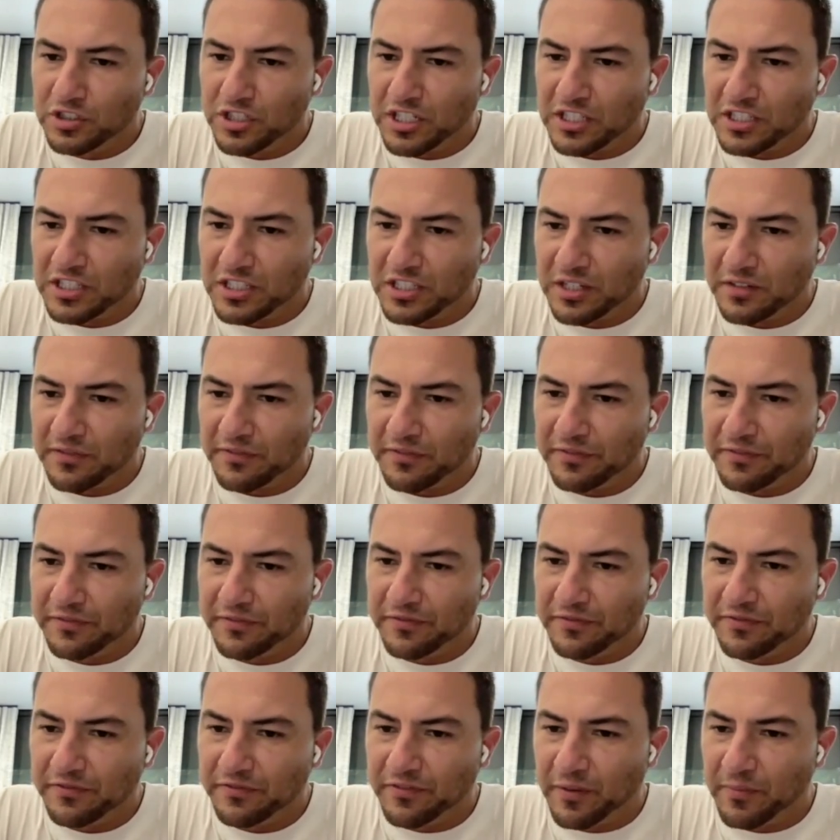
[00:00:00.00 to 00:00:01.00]
Changing it
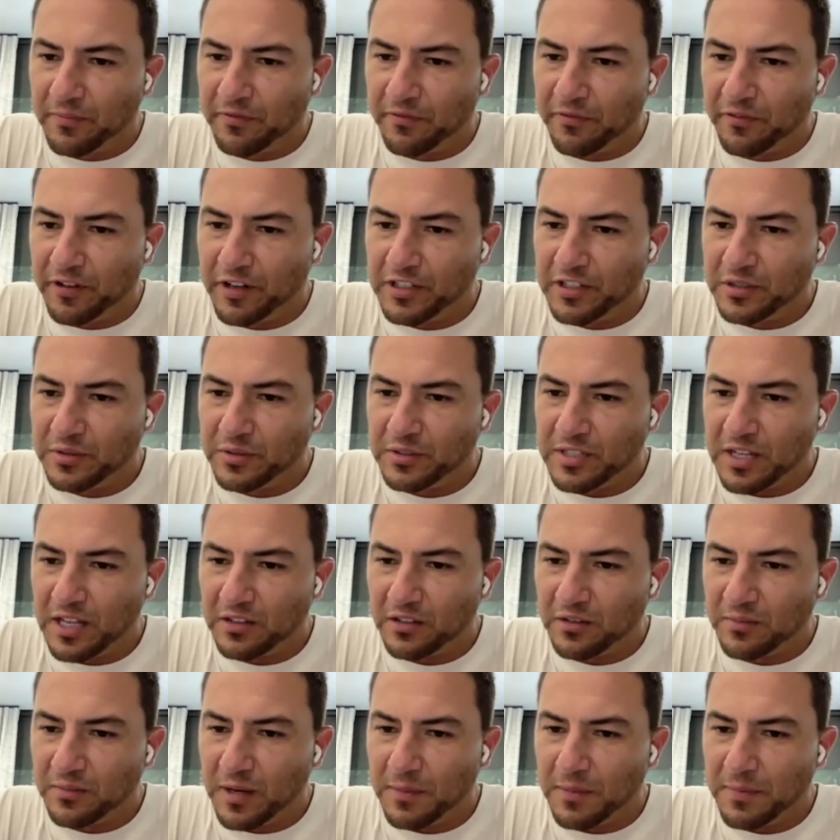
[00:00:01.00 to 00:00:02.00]
from free to a
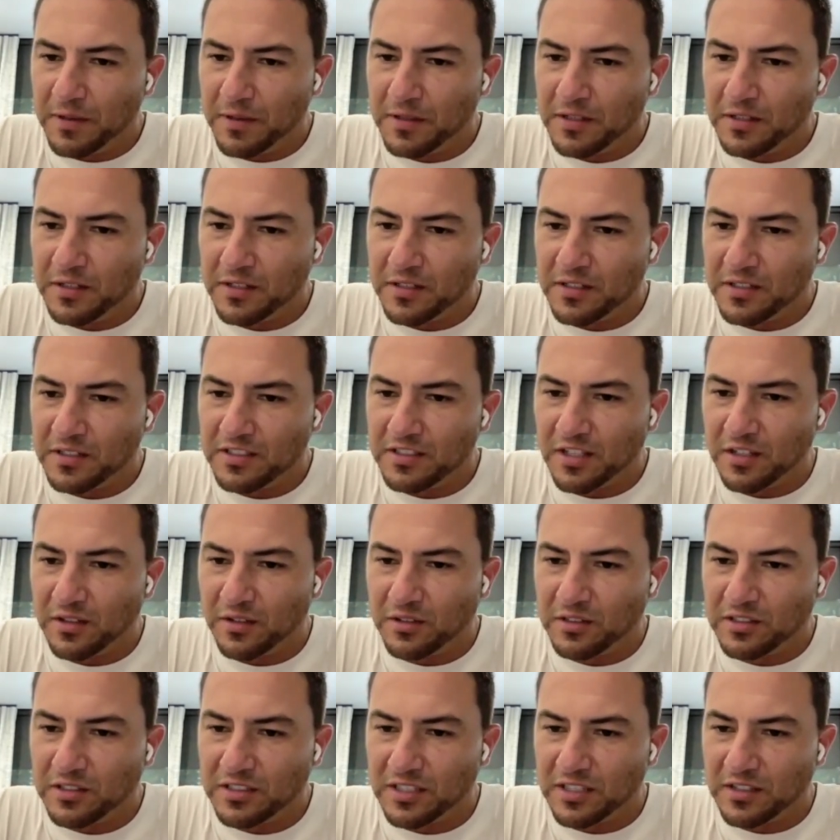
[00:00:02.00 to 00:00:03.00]
dollar, in my opinion, is a
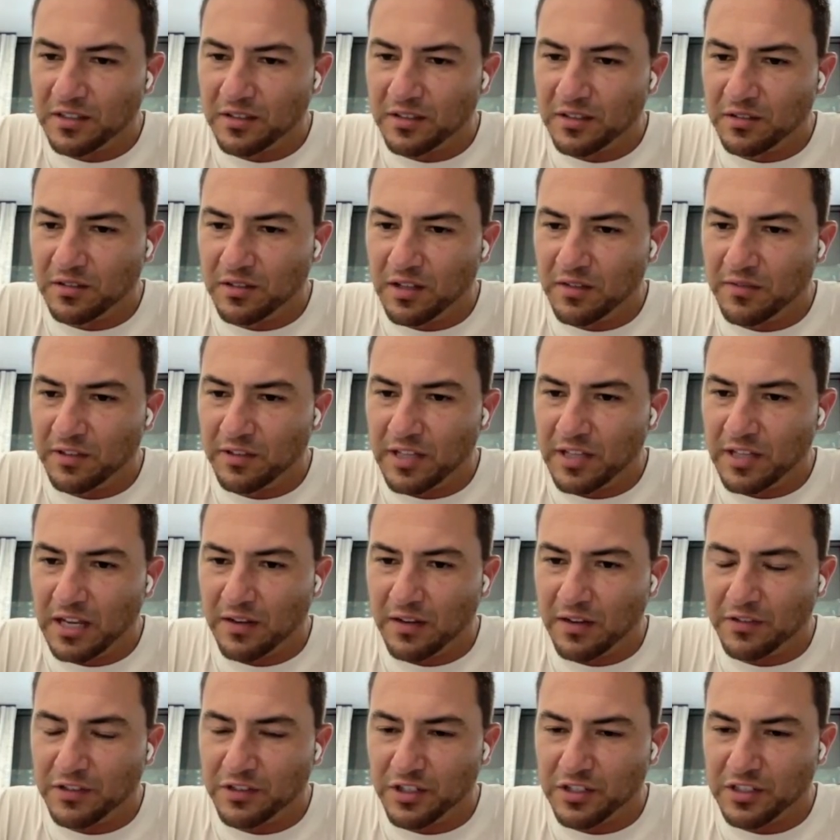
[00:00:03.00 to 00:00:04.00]
subtle signal of a
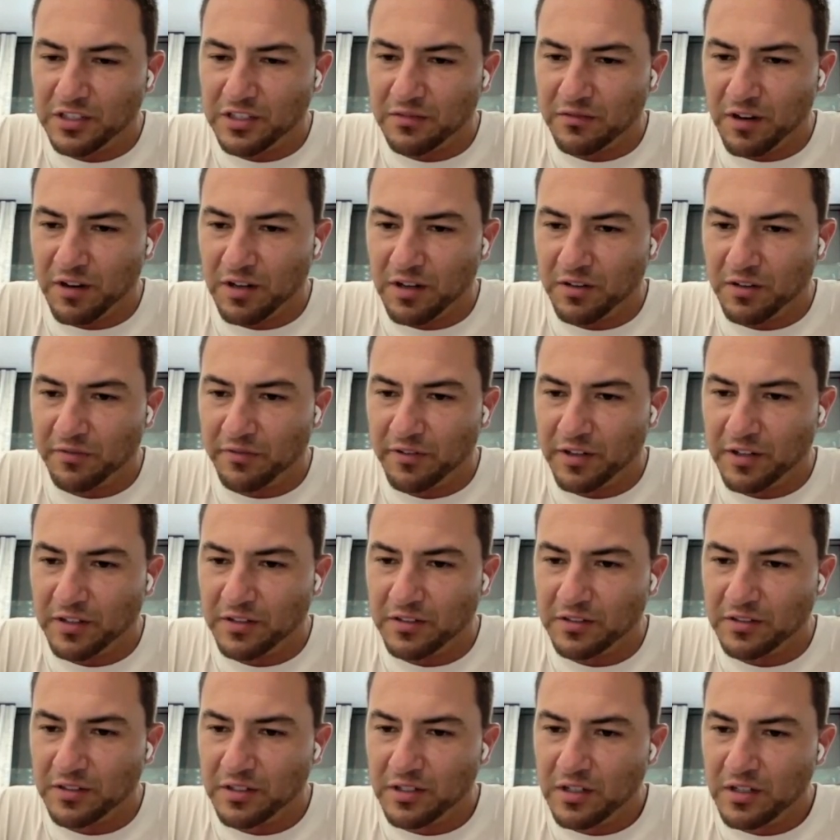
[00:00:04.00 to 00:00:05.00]
lack of trust in Rhino
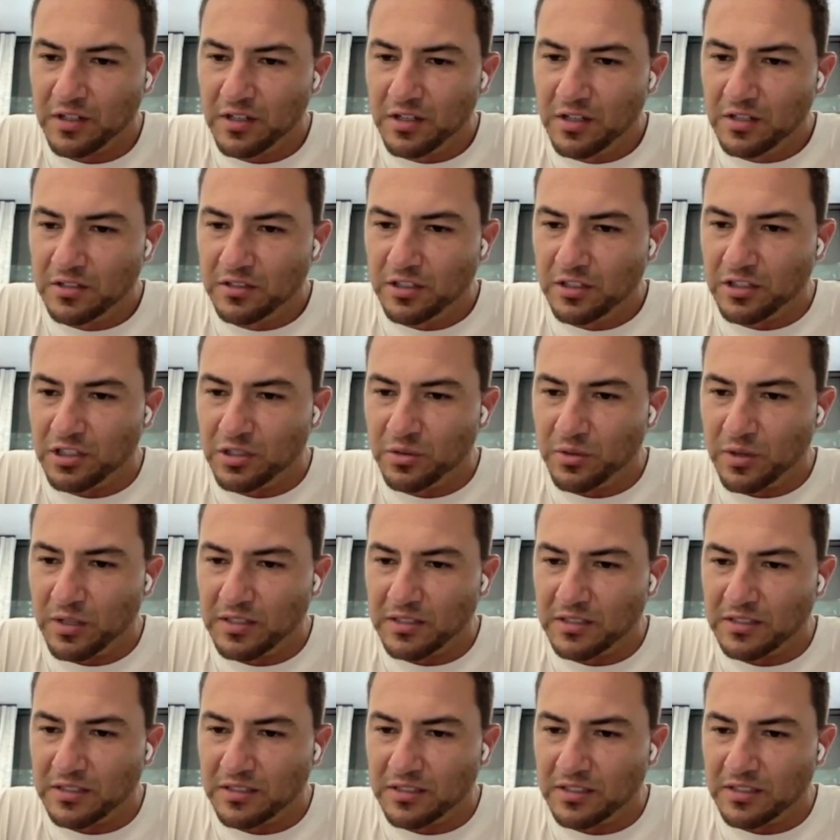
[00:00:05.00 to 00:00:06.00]
Friend to do
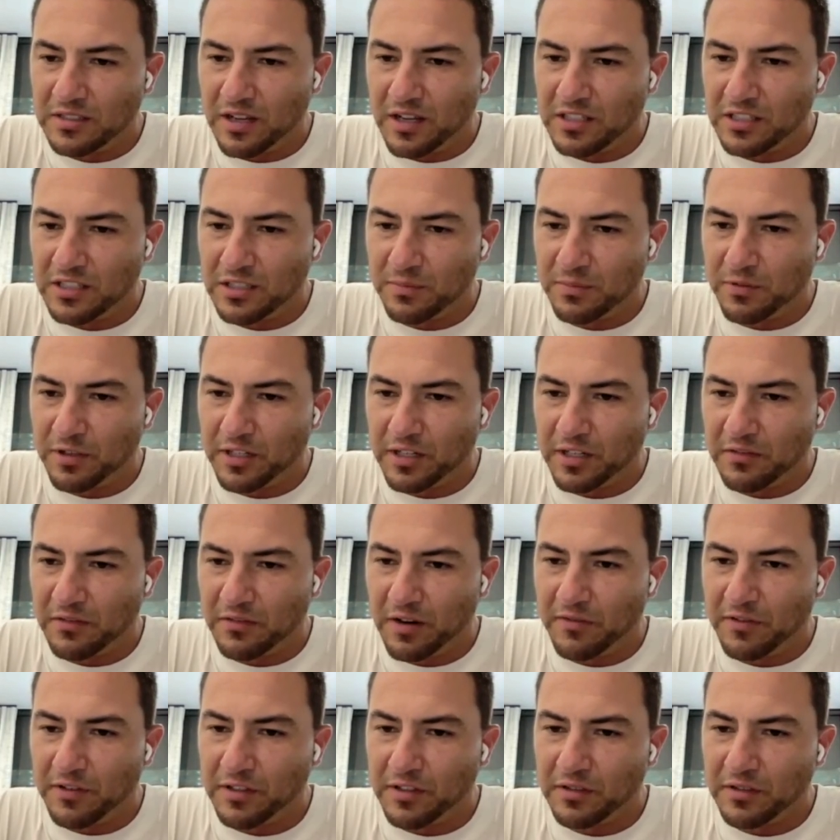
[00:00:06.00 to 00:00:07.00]
as designed to bring in
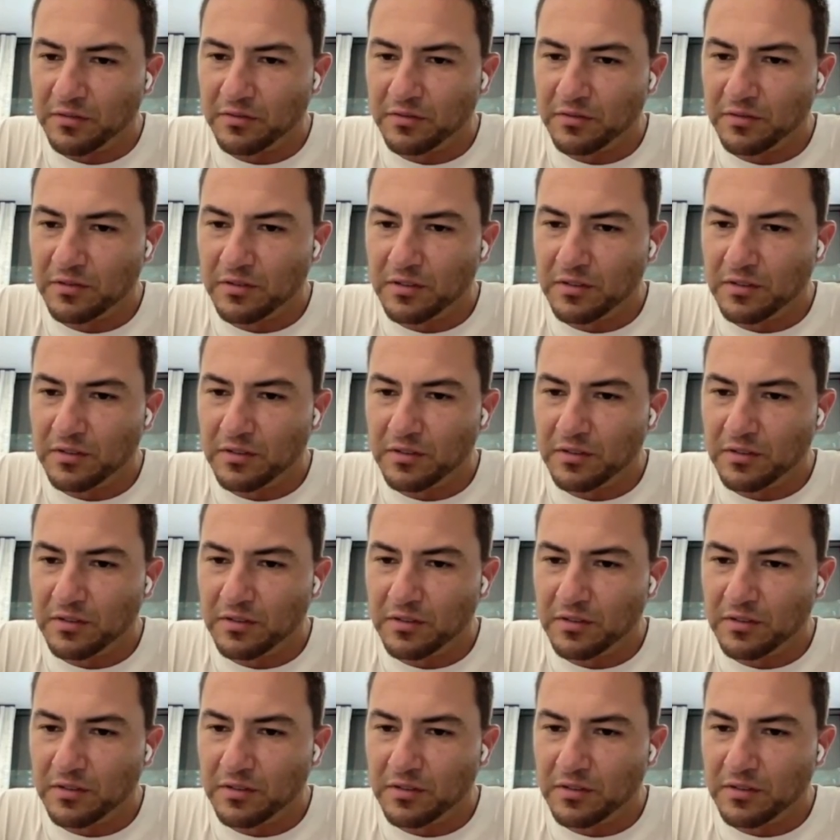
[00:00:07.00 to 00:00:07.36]
revenue.